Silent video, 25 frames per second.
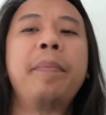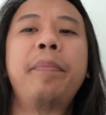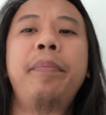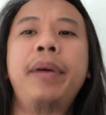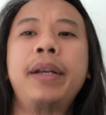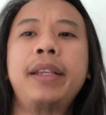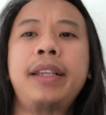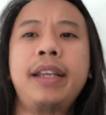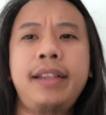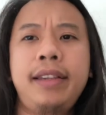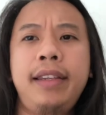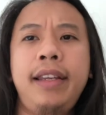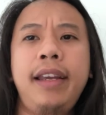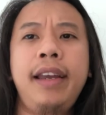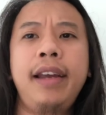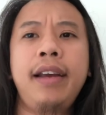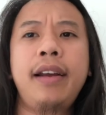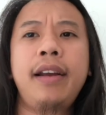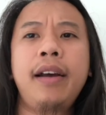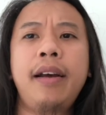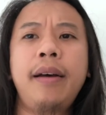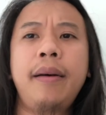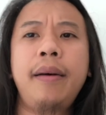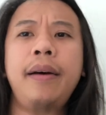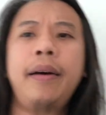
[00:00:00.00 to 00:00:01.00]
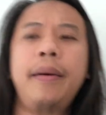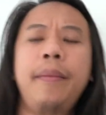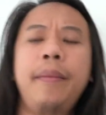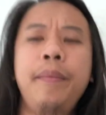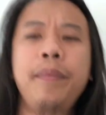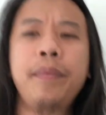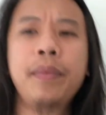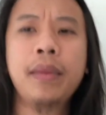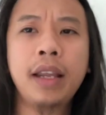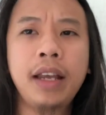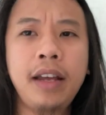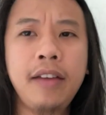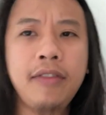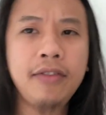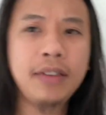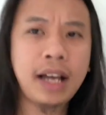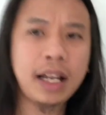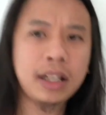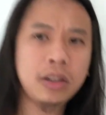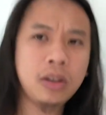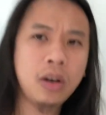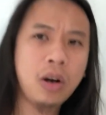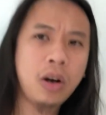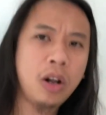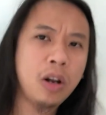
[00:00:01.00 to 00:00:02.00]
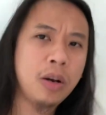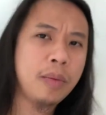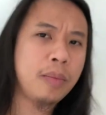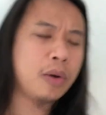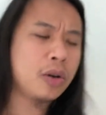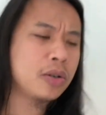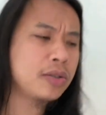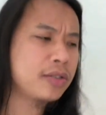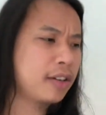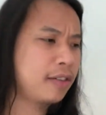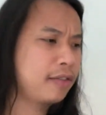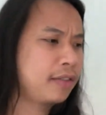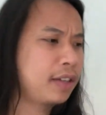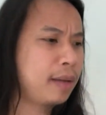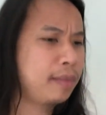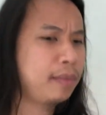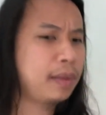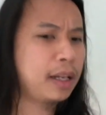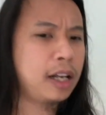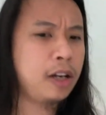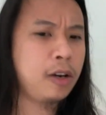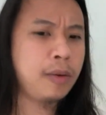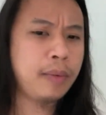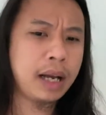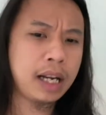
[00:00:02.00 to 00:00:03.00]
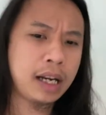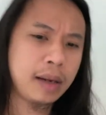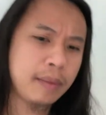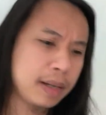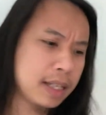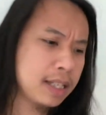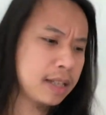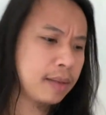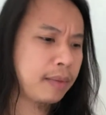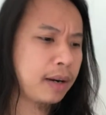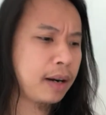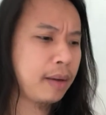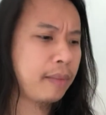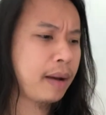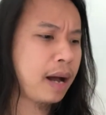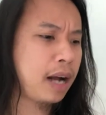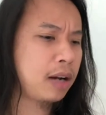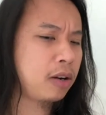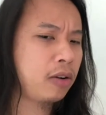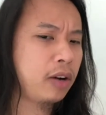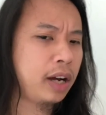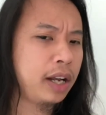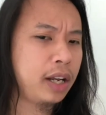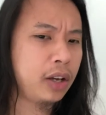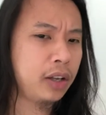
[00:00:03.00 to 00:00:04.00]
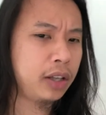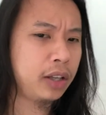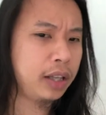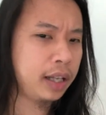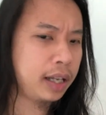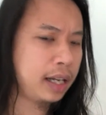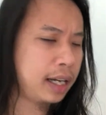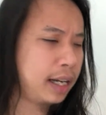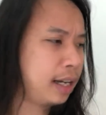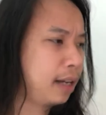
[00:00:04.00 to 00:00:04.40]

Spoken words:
But I think if not all, most of them na lumalabas na mga bago ngayon,